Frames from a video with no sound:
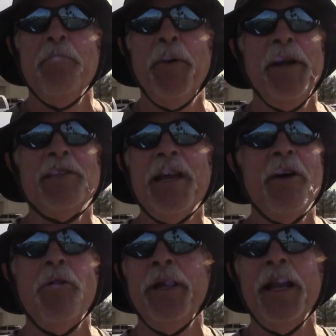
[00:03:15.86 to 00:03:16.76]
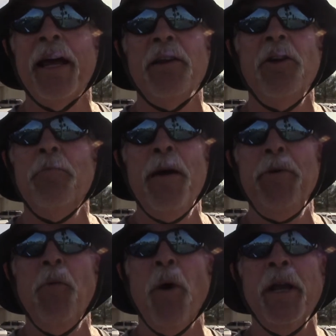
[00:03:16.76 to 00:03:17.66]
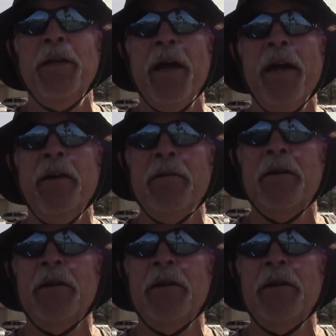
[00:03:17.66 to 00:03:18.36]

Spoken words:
But it's only maybe one a day,